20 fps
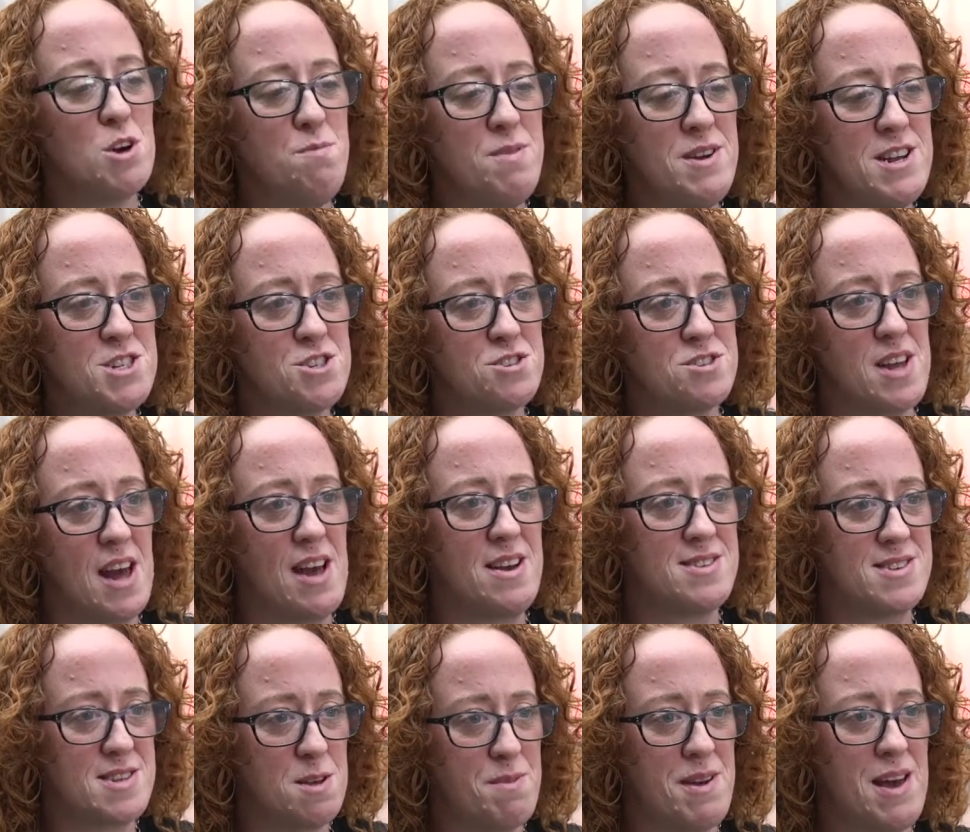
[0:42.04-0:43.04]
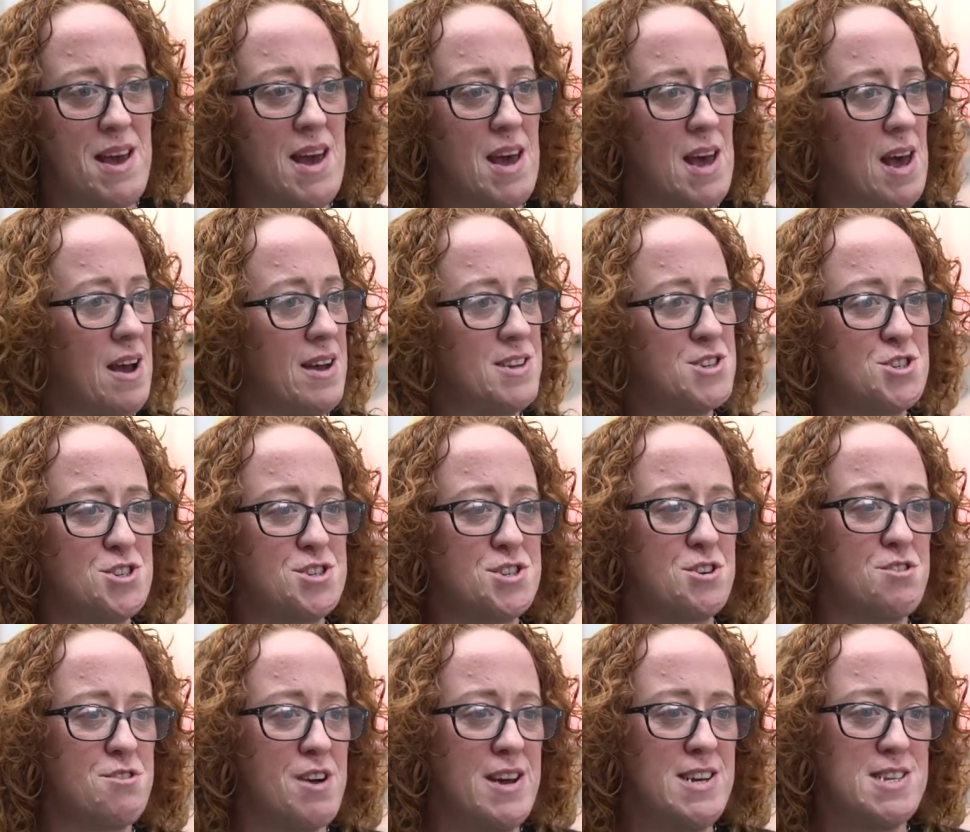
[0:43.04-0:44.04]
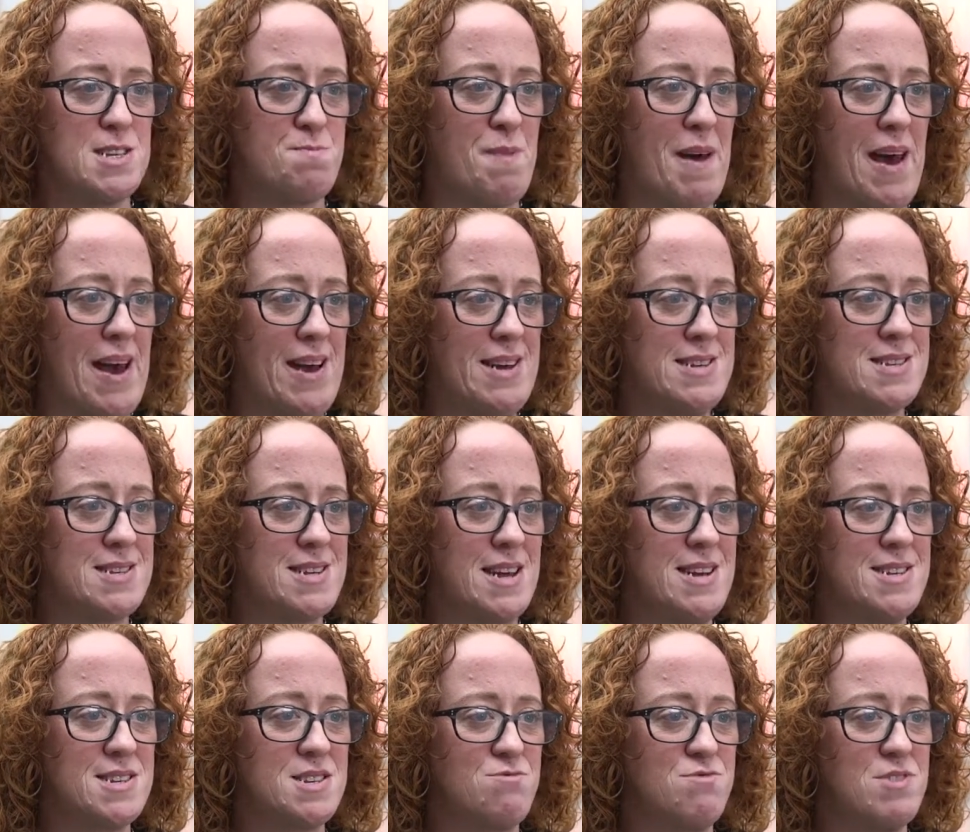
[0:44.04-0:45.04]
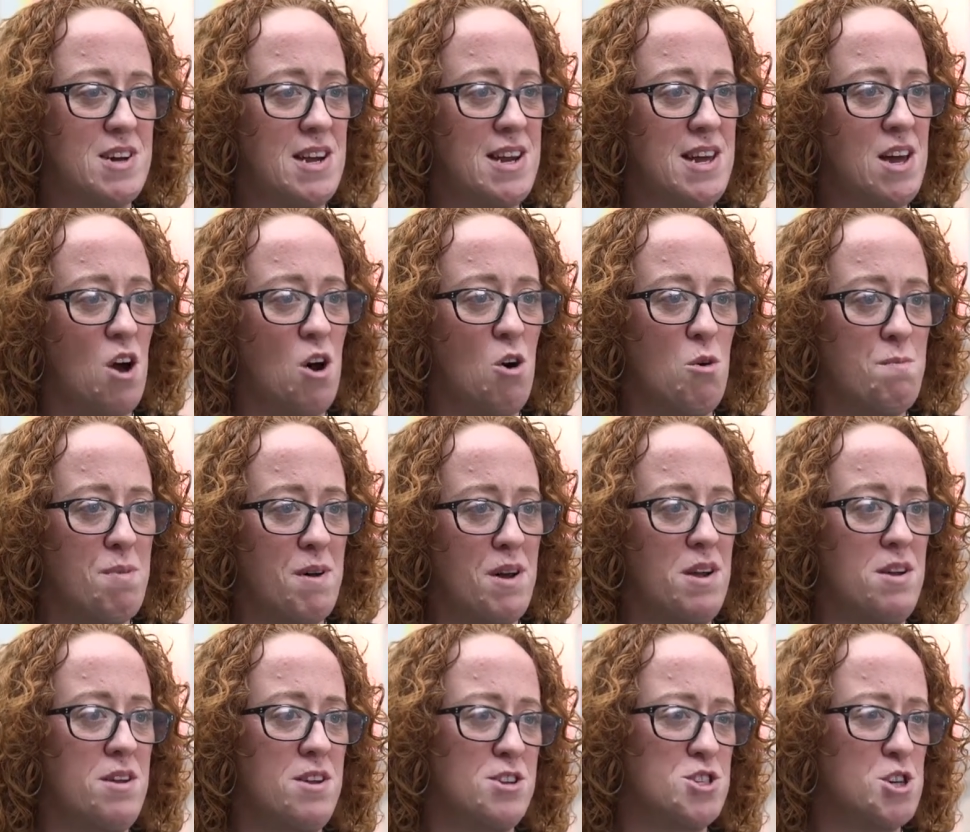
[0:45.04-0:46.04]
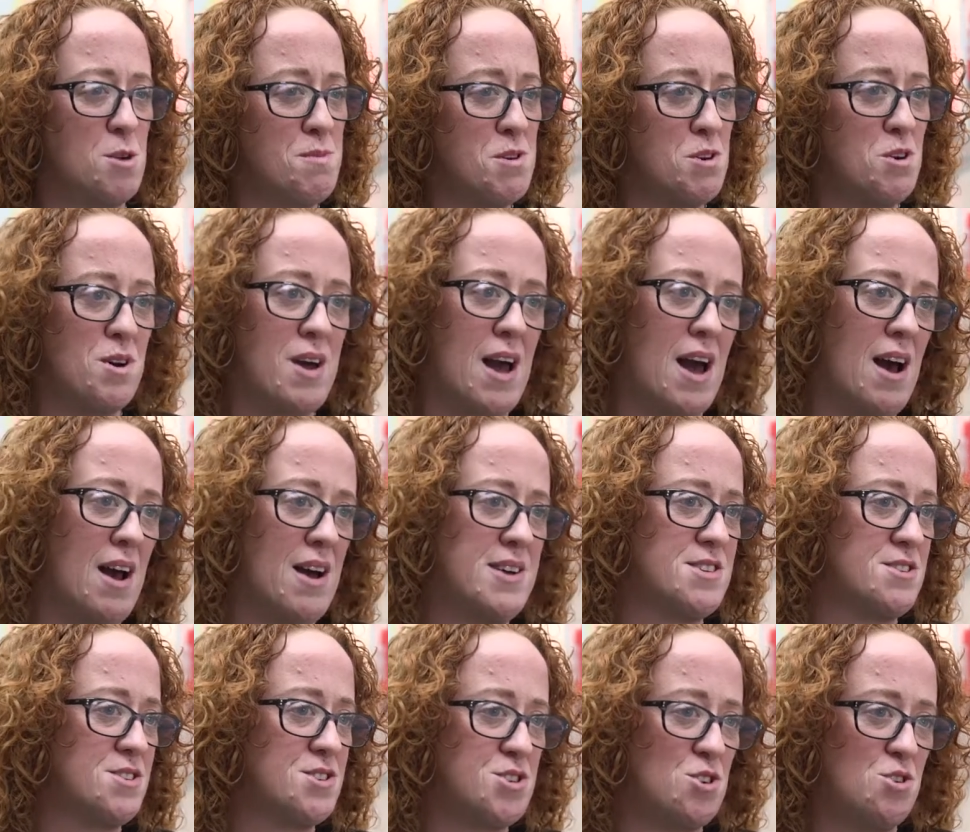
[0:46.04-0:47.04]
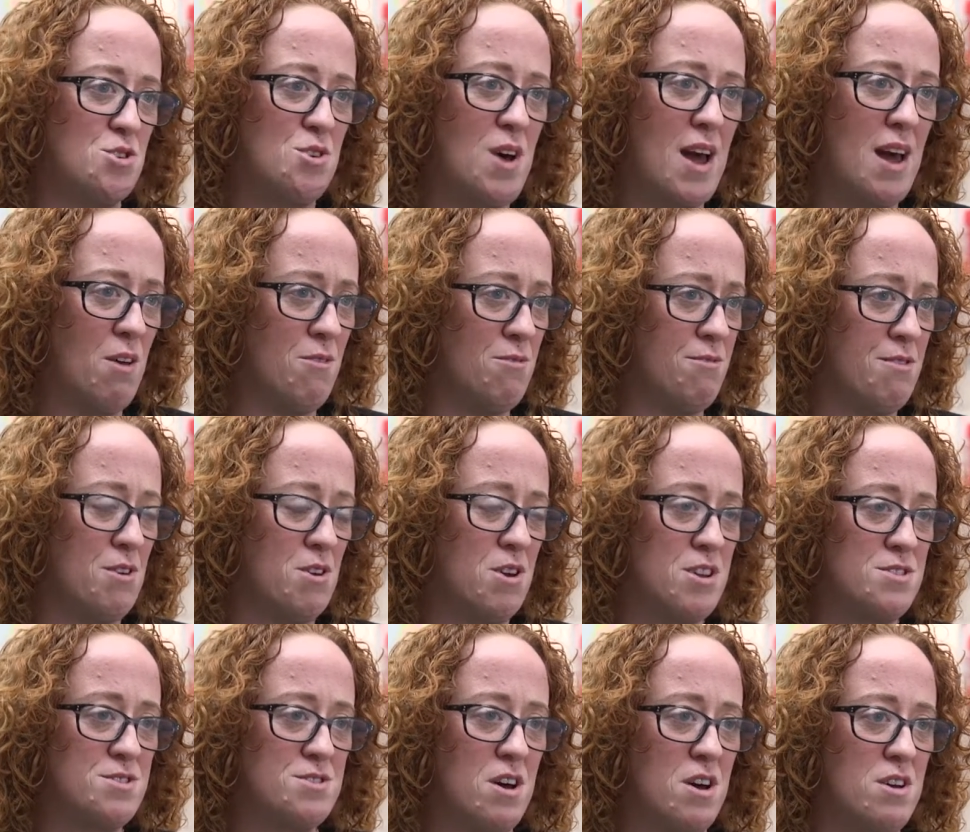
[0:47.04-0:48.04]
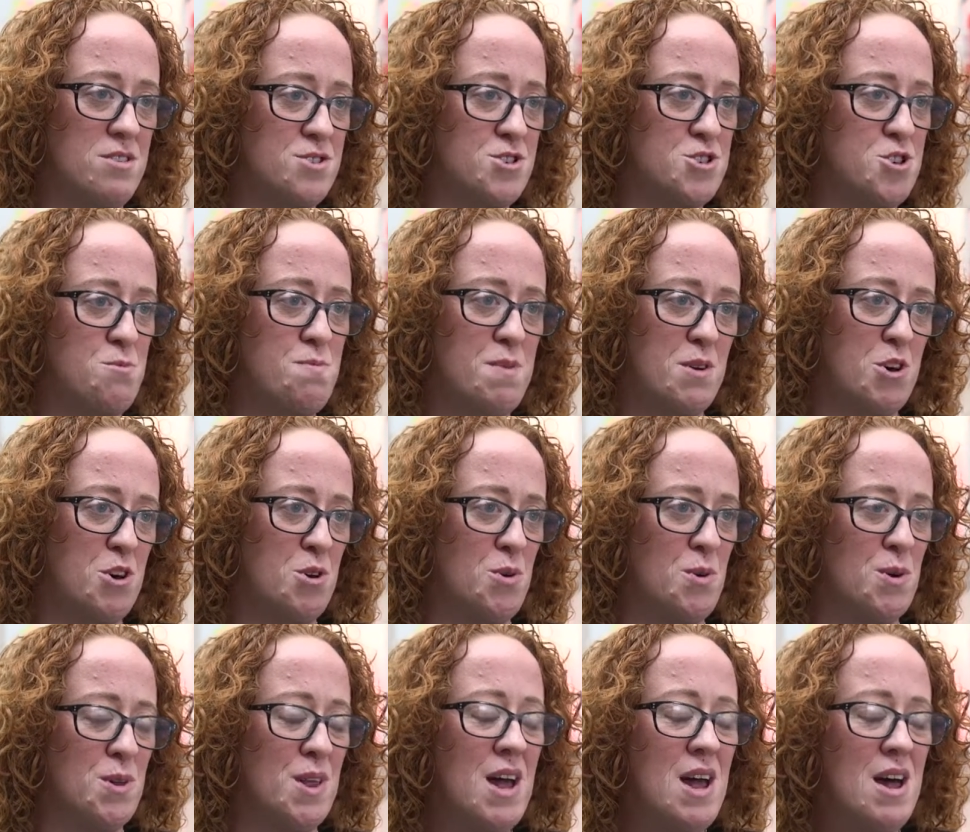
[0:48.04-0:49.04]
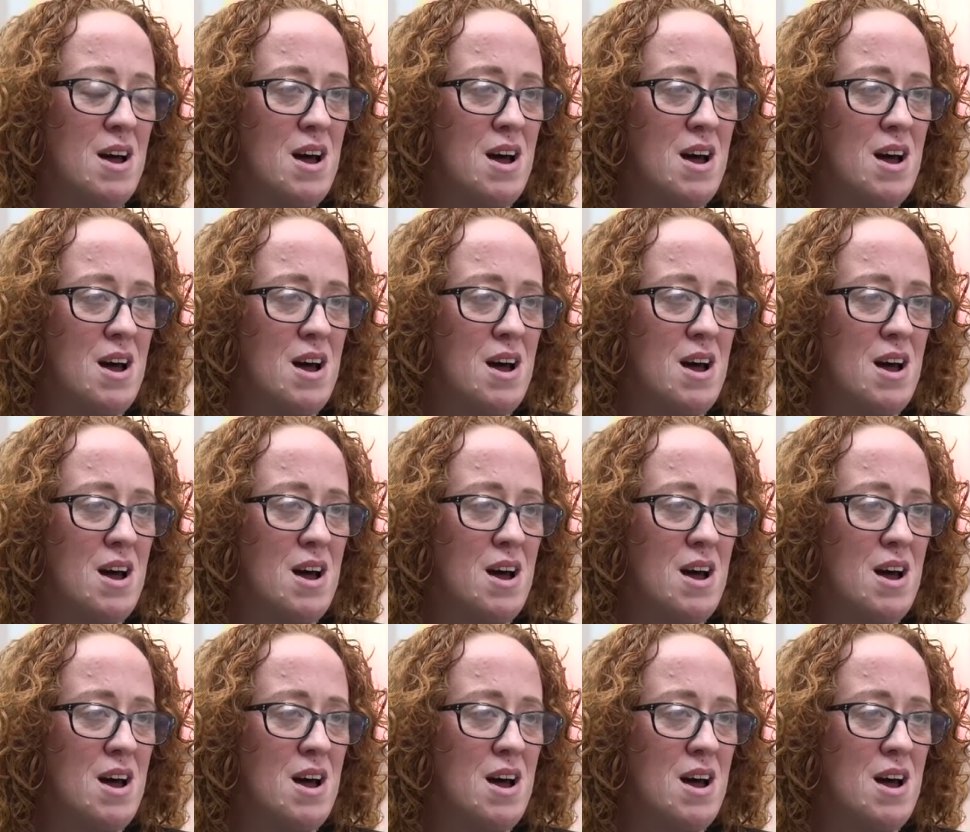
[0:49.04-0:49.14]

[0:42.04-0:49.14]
Companies should exhibit here. It's just a great space. It's really open. The Jobbio guys are so helpful and super cool.